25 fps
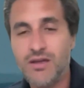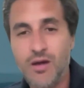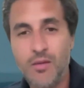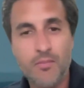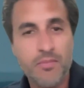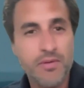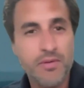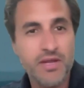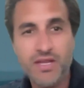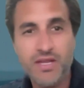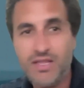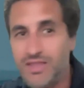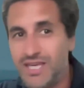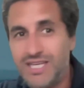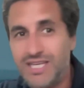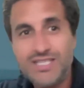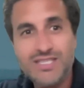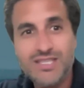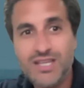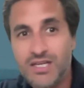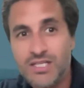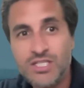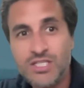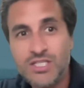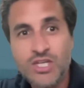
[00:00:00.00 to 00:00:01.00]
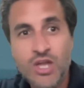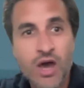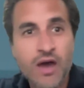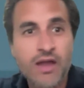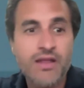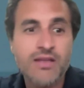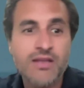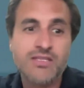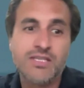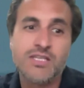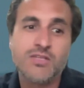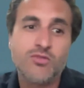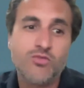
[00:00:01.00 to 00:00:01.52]
company? That does not
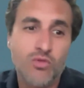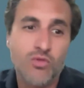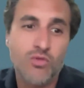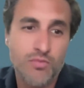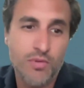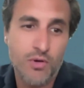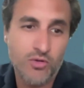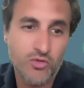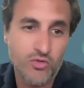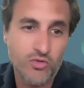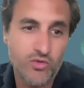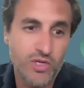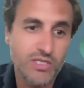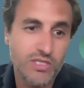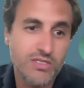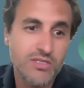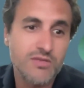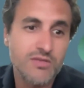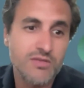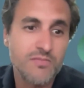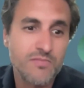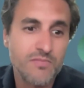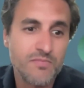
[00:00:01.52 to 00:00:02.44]
exist with Postgres.